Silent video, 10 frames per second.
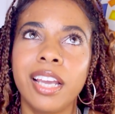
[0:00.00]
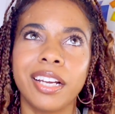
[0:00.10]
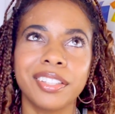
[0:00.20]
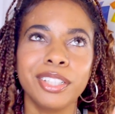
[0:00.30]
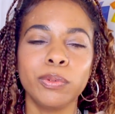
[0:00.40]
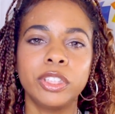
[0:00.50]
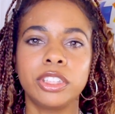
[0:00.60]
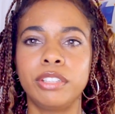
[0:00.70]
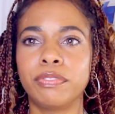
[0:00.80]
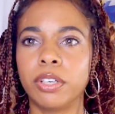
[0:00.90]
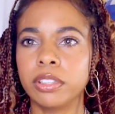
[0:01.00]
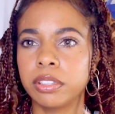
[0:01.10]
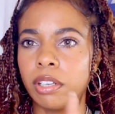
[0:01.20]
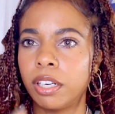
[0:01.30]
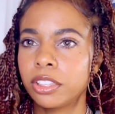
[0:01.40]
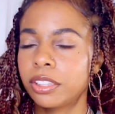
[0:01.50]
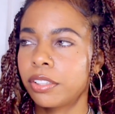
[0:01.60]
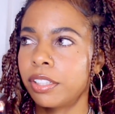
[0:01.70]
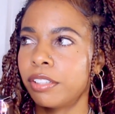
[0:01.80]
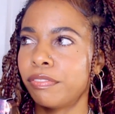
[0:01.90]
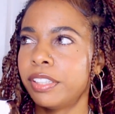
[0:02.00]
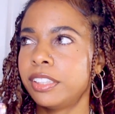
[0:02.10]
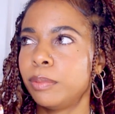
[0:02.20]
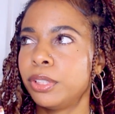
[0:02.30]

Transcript: And I think when she first launched the Fenty